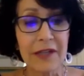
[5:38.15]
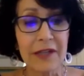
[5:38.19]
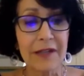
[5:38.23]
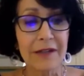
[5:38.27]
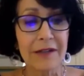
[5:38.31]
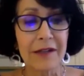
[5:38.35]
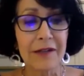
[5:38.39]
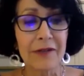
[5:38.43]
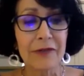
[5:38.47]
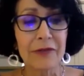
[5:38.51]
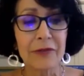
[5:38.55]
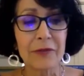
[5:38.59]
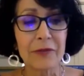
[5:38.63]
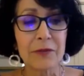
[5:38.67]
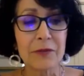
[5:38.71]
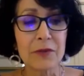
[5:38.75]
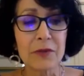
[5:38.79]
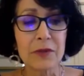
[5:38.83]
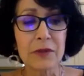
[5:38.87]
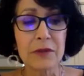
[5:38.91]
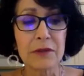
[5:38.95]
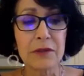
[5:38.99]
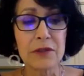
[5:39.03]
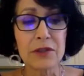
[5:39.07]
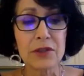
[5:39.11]
that I got from
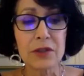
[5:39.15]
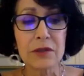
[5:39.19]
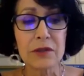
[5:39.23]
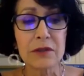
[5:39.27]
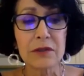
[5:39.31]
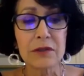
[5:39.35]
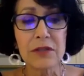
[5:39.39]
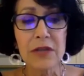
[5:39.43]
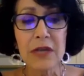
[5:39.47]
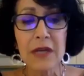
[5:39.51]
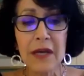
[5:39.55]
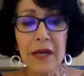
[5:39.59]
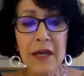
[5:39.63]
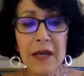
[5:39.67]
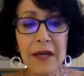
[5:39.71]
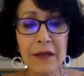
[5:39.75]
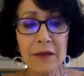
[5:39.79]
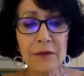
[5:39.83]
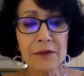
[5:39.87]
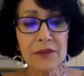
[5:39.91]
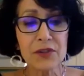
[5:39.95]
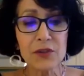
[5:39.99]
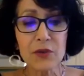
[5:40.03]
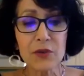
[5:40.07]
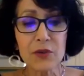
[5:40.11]
Trader Joe's.
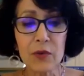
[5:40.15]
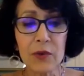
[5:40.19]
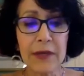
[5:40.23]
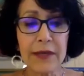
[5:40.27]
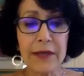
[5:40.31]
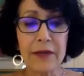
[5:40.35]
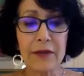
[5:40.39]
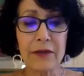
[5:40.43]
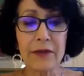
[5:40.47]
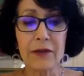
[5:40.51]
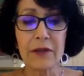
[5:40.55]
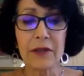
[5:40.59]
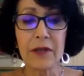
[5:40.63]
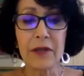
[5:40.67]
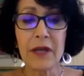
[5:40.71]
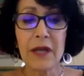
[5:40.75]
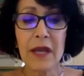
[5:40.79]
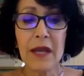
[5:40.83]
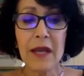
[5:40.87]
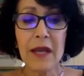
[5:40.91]
It was quite good.